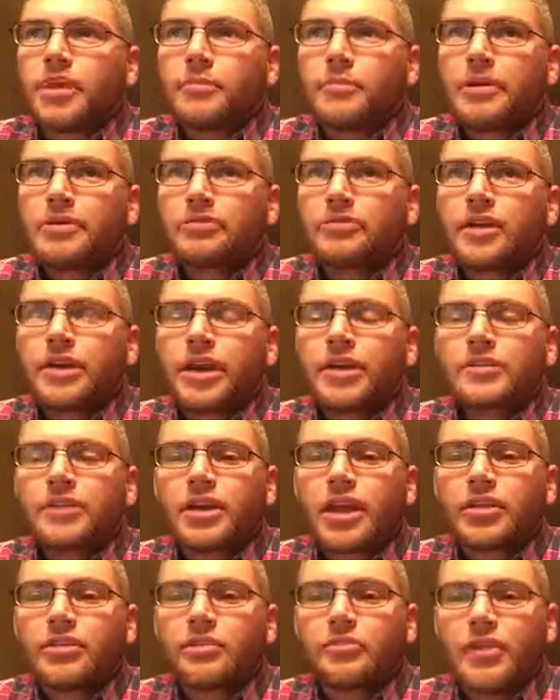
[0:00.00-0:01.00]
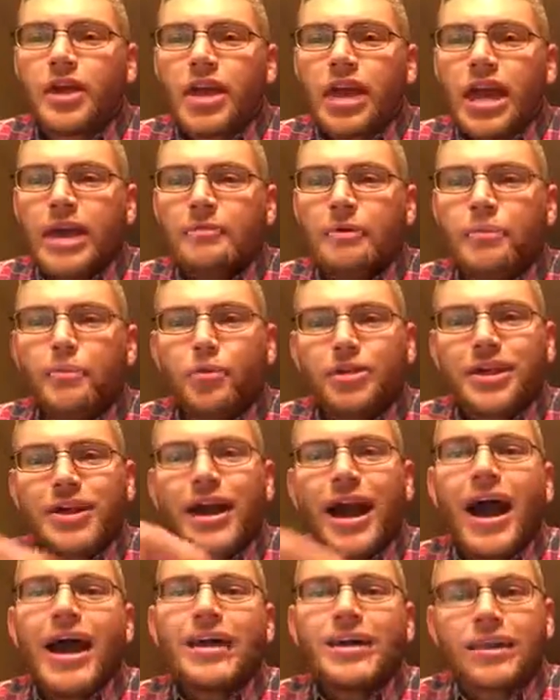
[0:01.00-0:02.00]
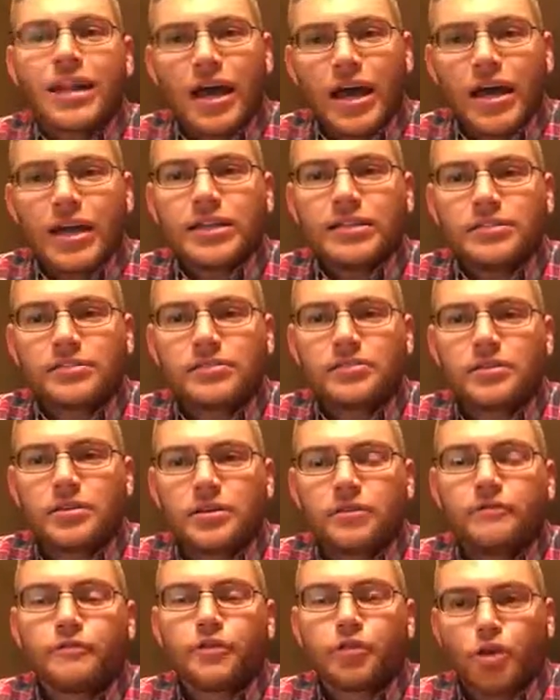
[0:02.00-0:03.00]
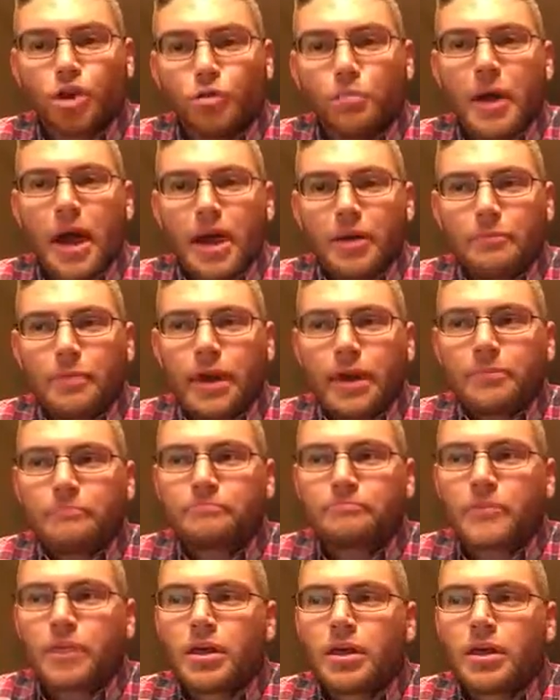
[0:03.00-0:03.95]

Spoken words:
basically got together and they came up with guidelines for low back pain.